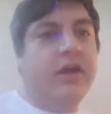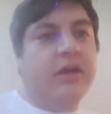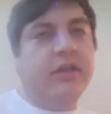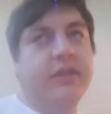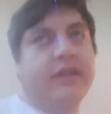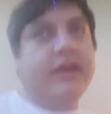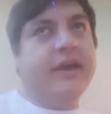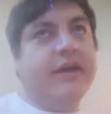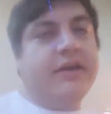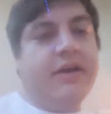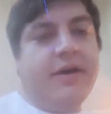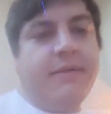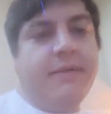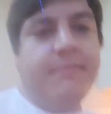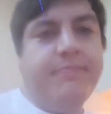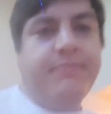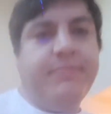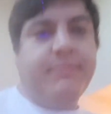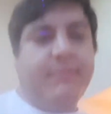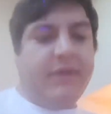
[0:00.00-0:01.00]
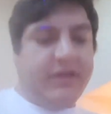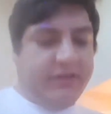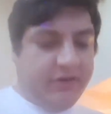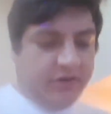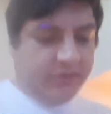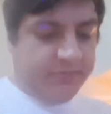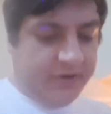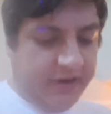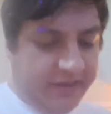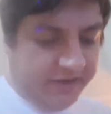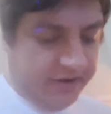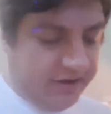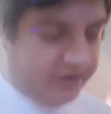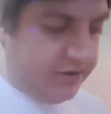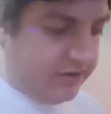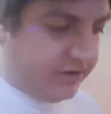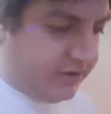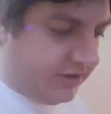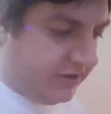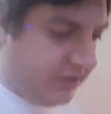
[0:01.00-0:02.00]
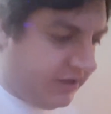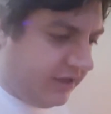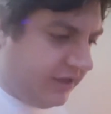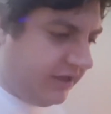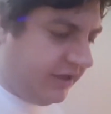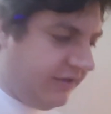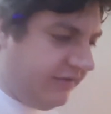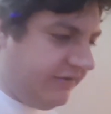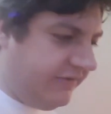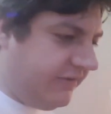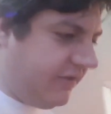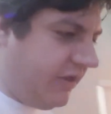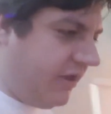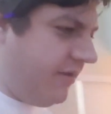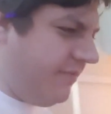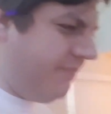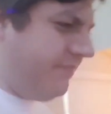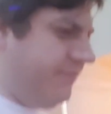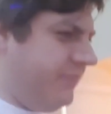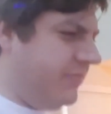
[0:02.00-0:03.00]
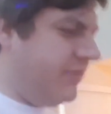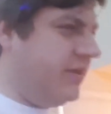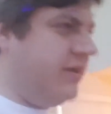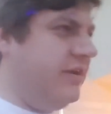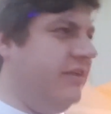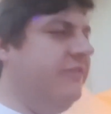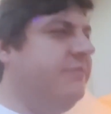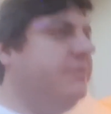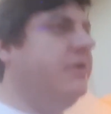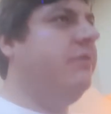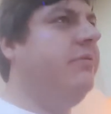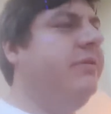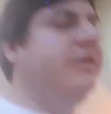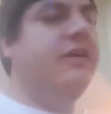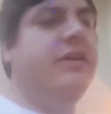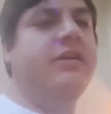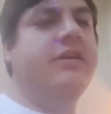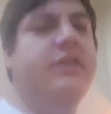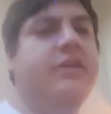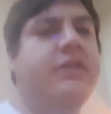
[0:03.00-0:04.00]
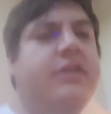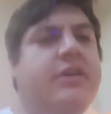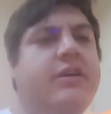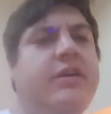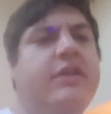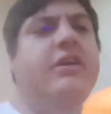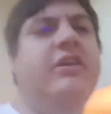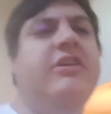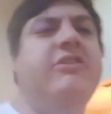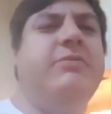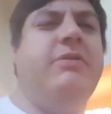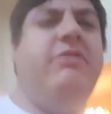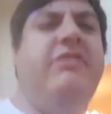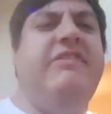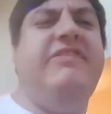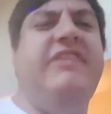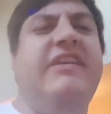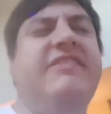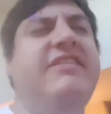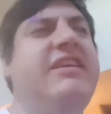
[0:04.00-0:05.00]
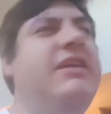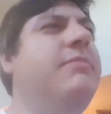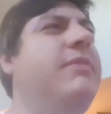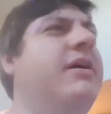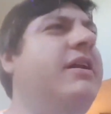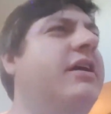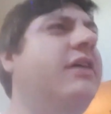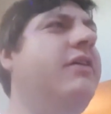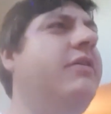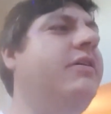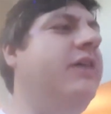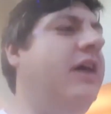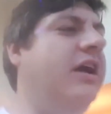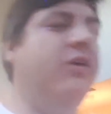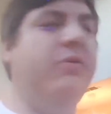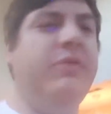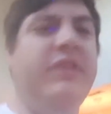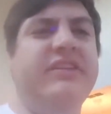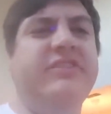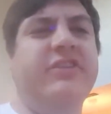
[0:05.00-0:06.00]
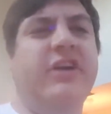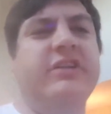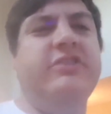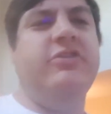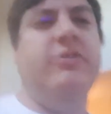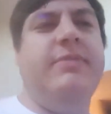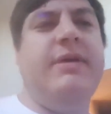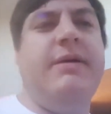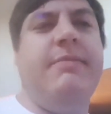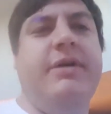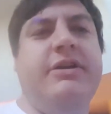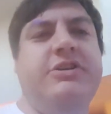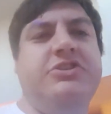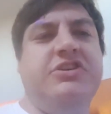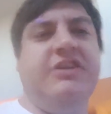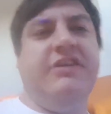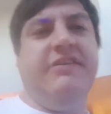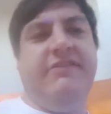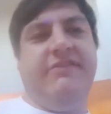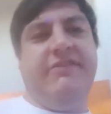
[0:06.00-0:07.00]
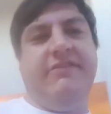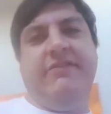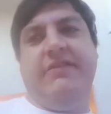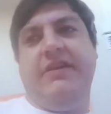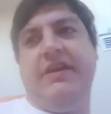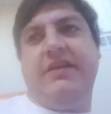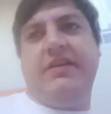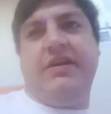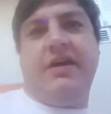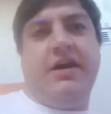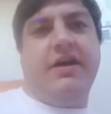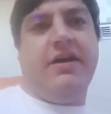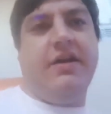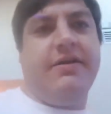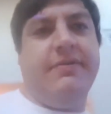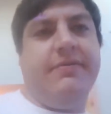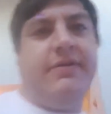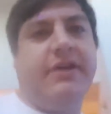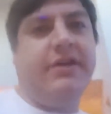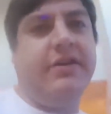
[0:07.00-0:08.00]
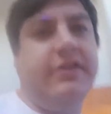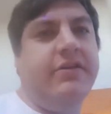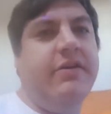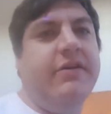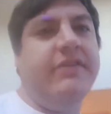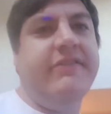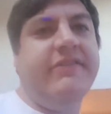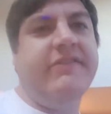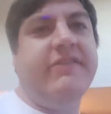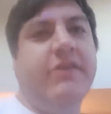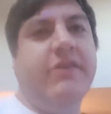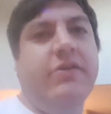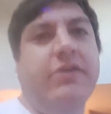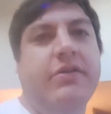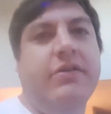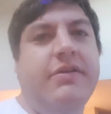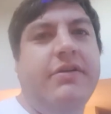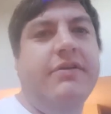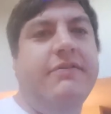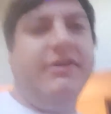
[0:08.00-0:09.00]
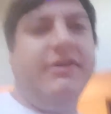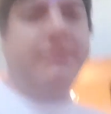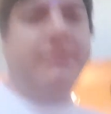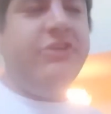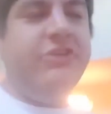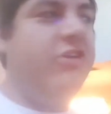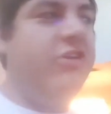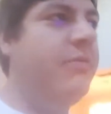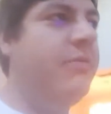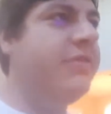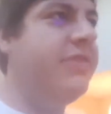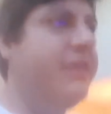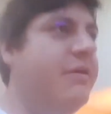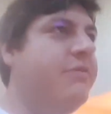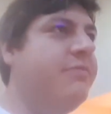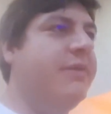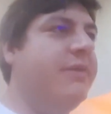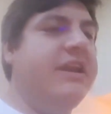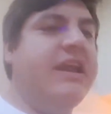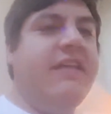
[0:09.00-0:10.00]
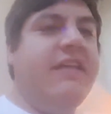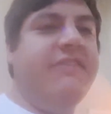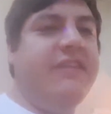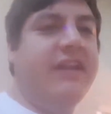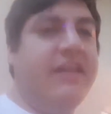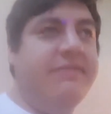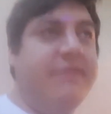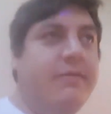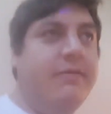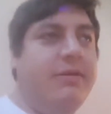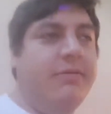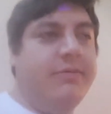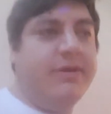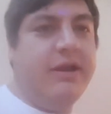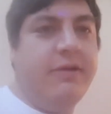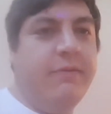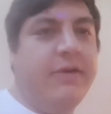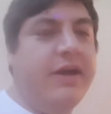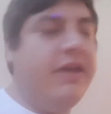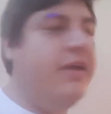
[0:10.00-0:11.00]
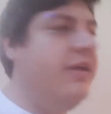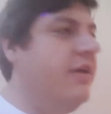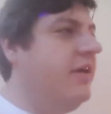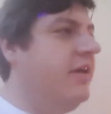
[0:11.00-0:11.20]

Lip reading: Like my little brother, he's probably 16 by now. I don't really talk to him that much because like I don't know, it's a whole family drama thing with my dad's side of the family. But anyway,